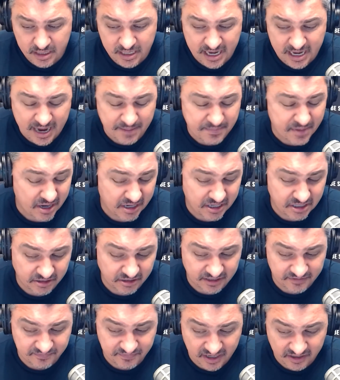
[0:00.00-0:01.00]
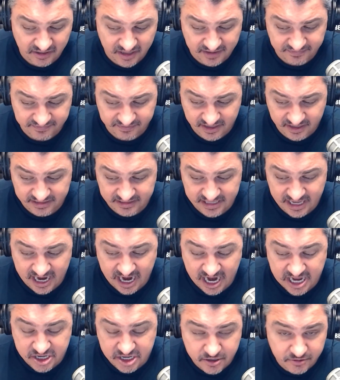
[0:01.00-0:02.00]
I'm not going to live my life like
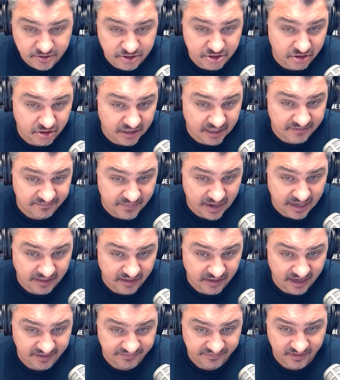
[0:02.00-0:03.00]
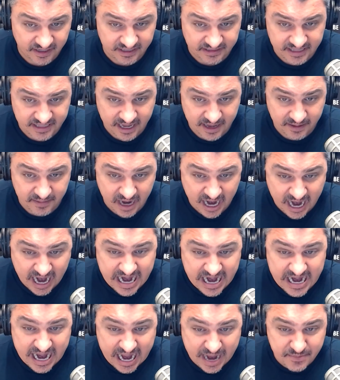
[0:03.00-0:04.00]
that. I used to live my life like that. I
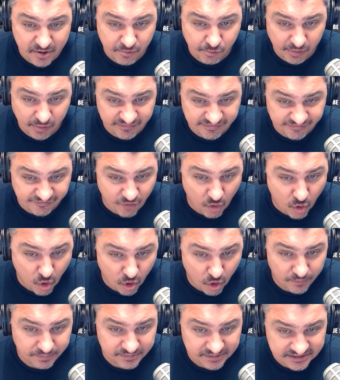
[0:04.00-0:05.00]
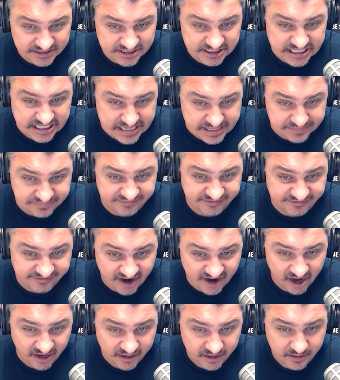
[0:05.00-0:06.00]
am a reformed cheap
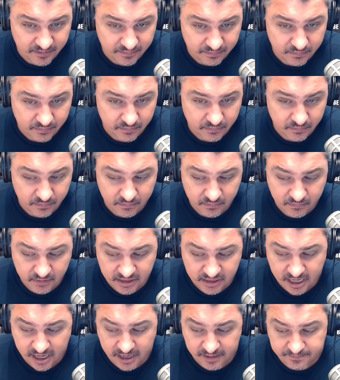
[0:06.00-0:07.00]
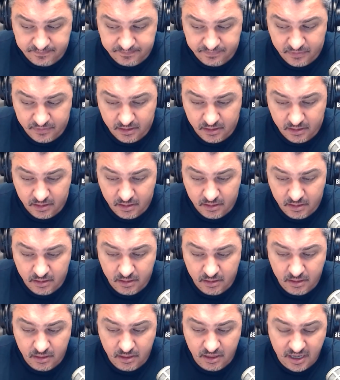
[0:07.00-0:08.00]
fuck. Okay.
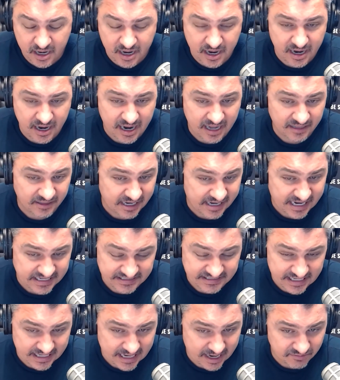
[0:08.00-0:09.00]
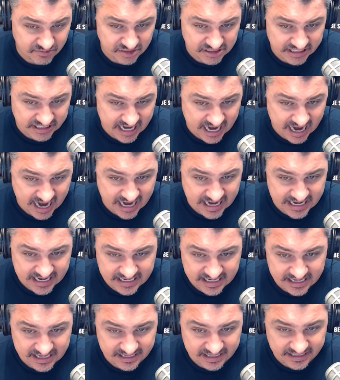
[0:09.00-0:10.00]
Like I said, I was the guy
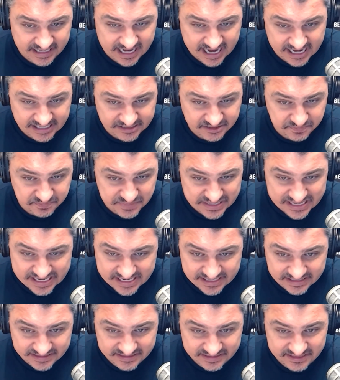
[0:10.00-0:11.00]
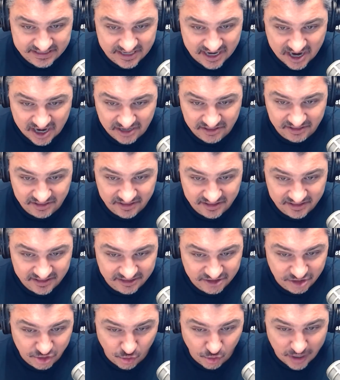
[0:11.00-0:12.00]
eating cans of beans on
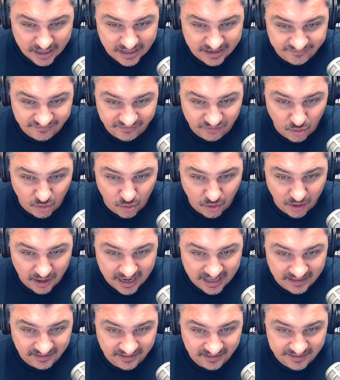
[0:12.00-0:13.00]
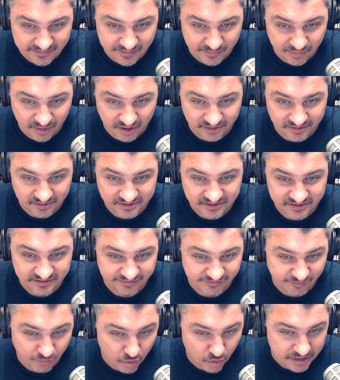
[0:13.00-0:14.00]
the trading floor at Lehman Brothers.
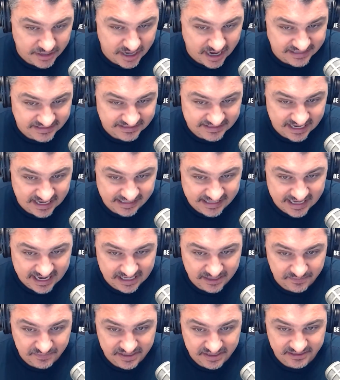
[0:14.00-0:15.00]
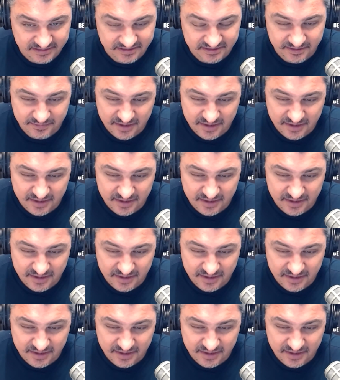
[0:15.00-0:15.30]
49-cent can of beans.